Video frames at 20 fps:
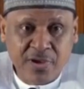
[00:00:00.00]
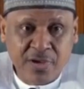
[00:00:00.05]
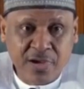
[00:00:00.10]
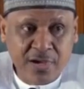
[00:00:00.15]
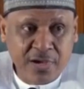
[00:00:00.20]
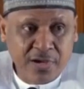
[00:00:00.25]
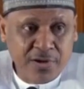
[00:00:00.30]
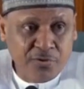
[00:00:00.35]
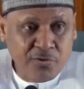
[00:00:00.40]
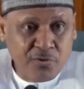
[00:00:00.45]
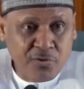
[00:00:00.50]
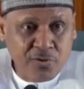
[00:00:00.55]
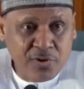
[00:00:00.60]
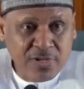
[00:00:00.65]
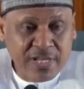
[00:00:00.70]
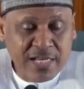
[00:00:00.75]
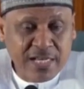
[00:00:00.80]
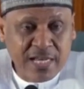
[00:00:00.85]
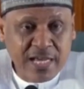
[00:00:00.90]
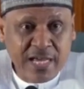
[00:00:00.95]
I recall
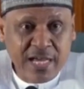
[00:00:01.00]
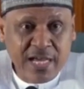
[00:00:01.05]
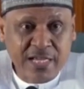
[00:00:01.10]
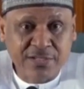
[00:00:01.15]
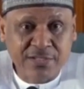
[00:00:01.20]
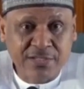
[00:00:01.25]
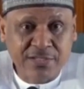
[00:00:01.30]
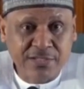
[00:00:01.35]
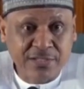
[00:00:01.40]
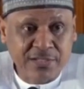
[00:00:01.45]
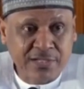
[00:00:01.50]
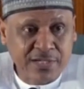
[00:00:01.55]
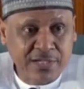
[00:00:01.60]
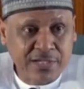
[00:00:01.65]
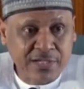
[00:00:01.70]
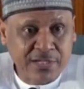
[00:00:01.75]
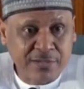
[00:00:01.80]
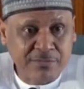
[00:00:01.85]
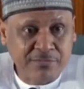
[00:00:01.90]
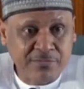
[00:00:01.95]
that I had
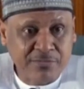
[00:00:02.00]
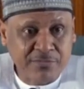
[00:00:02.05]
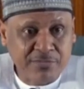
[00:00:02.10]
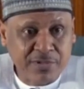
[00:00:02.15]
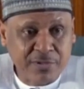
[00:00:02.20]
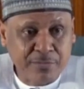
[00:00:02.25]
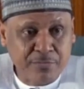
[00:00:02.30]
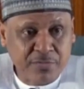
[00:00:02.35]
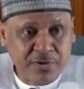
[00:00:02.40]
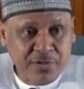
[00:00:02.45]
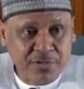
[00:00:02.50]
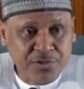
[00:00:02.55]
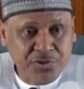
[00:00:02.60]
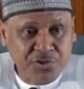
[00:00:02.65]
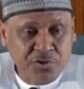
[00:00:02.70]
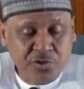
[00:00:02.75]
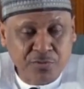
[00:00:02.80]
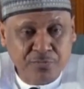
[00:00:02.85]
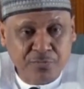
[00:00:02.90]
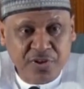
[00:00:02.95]
a
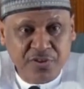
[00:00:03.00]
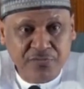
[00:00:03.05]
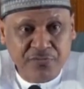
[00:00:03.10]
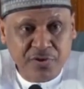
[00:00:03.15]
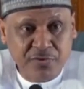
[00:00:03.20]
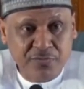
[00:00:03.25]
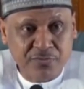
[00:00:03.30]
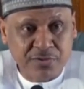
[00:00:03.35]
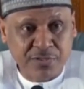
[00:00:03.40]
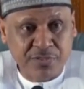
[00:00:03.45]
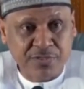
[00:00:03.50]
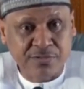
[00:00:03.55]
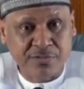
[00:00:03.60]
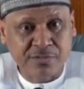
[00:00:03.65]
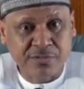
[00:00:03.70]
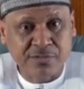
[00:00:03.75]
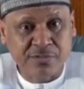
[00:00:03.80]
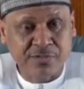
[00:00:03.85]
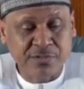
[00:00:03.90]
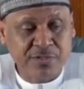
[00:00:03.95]
short briefing with
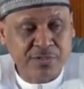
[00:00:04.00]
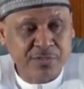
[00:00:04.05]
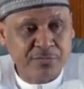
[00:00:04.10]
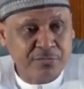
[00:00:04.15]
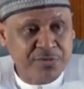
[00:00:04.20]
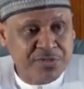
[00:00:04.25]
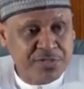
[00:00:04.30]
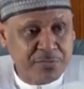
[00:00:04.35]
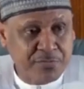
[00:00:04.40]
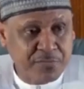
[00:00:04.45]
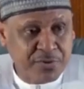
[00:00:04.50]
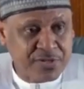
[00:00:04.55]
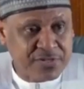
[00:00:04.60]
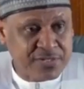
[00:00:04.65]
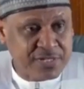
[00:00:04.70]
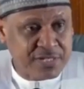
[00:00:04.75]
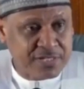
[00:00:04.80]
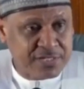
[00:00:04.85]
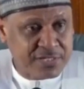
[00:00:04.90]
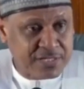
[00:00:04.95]
Mr.
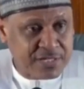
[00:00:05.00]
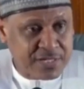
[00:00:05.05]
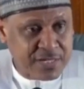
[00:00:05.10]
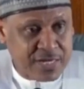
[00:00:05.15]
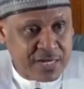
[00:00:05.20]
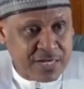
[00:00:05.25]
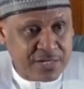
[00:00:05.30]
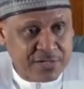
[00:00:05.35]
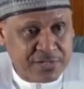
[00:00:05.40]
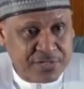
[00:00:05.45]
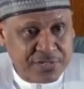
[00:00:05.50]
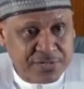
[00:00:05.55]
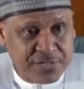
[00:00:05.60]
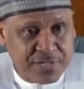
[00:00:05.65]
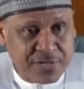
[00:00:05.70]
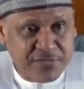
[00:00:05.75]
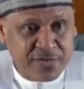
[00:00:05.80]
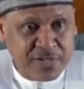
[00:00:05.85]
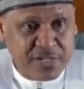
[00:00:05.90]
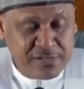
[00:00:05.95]
President early this
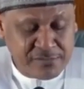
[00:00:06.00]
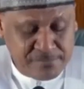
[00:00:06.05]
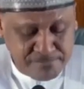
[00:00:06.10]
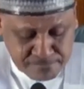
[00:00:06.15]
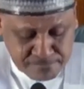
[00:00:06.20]
evening,